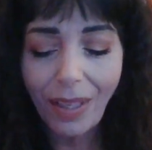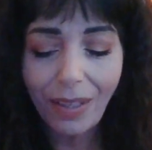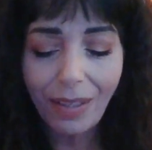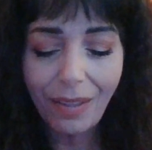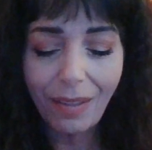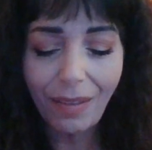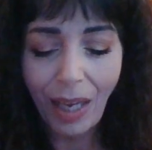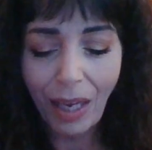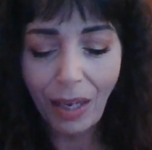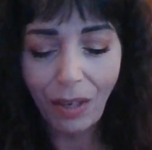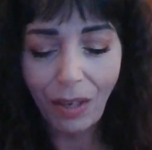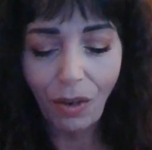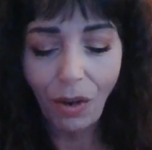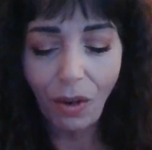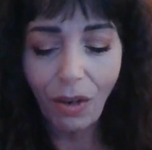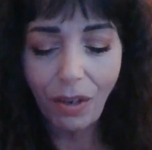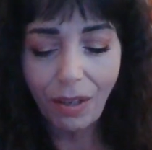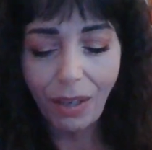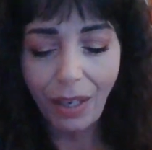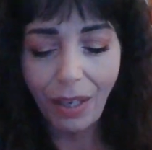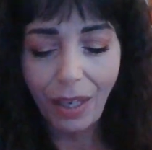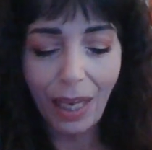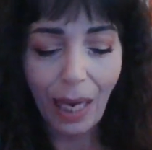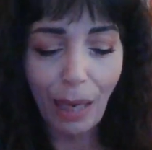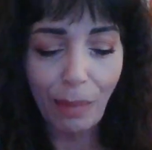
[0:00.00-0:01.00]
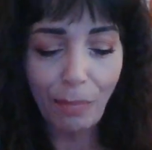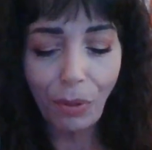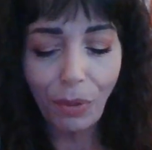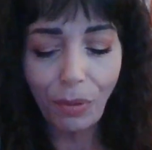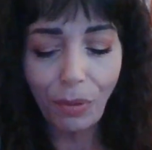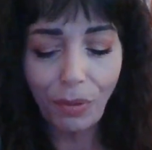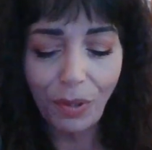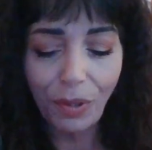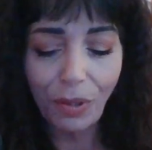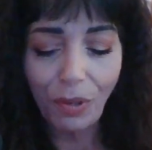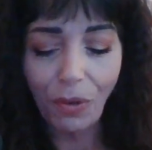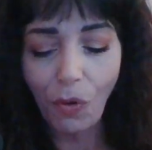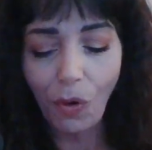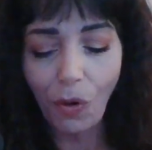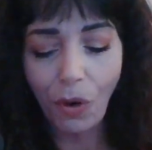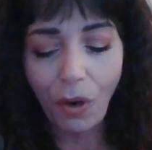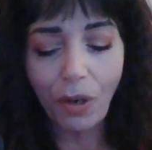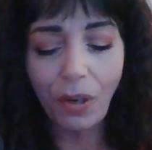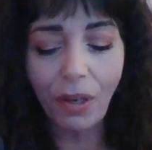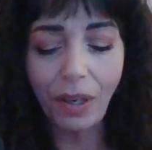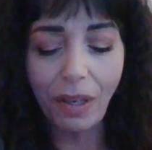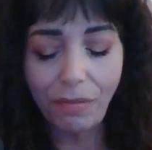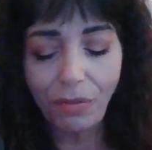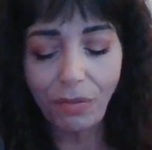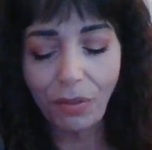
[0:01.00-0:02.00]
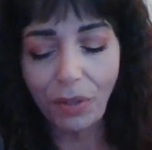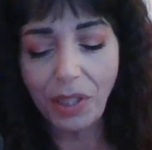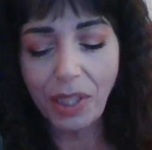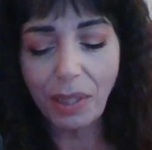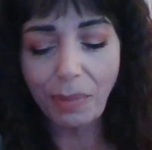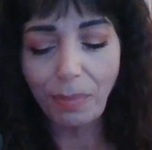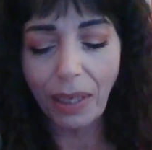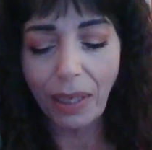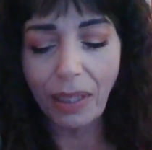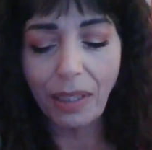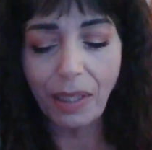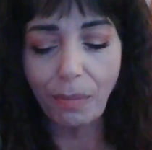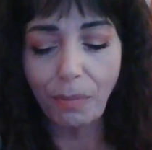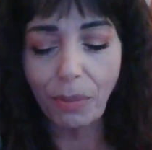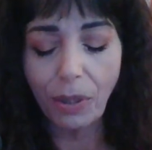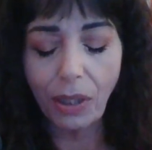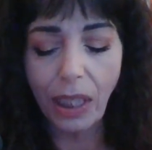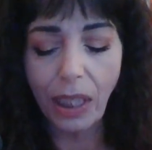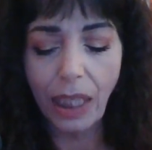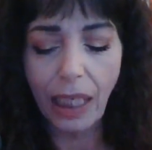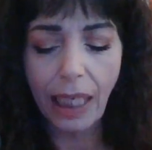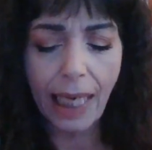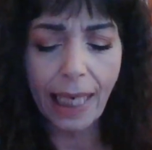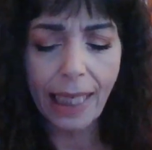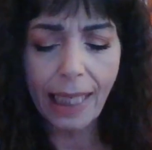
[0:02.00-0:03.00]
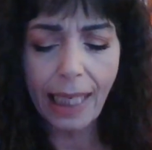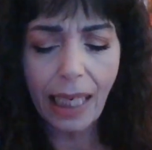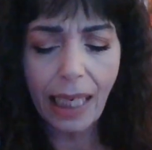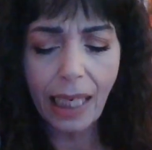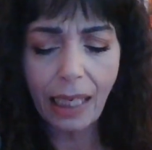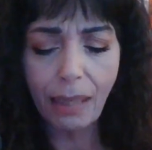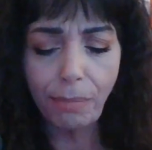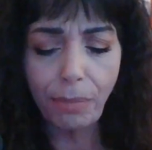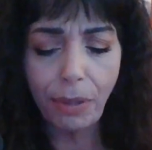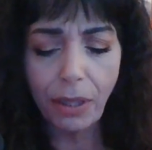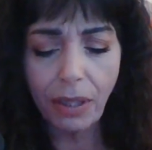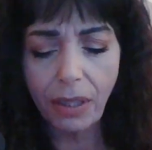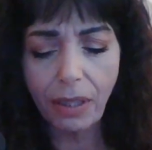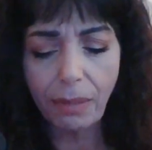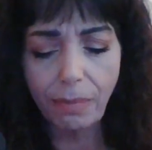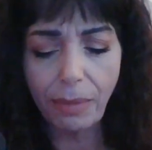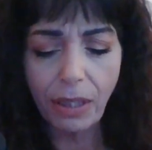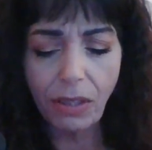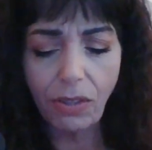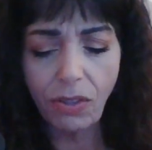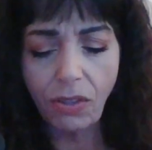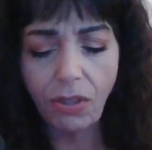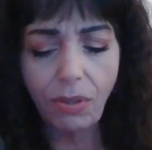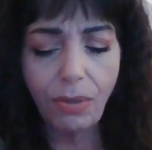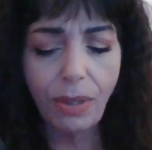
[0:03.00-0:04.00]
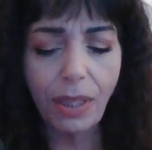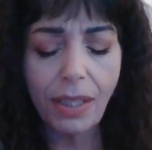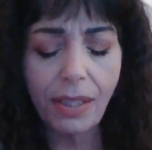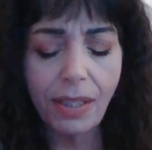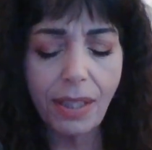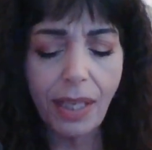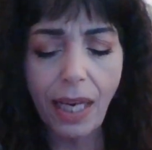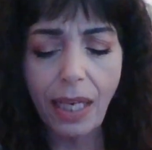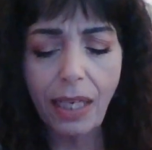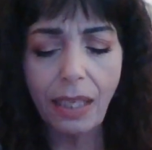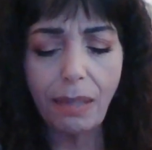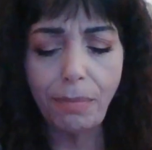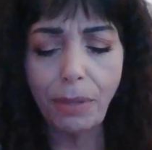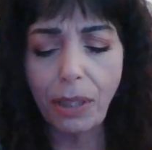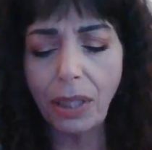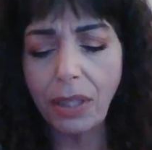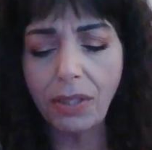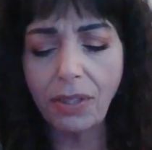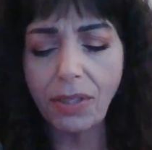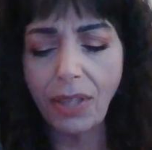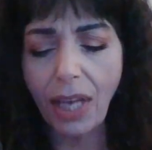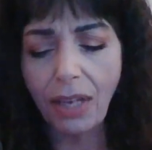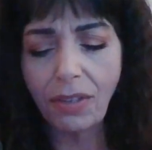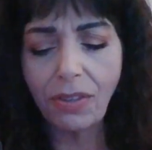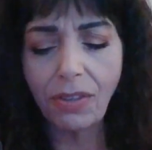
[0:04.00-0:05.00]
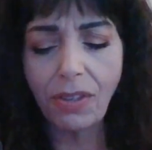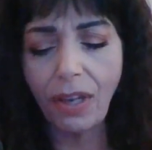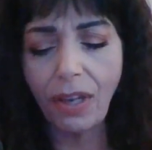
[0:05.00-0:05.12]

that Emperor aura of respectability. I can't appear to be too excited because that's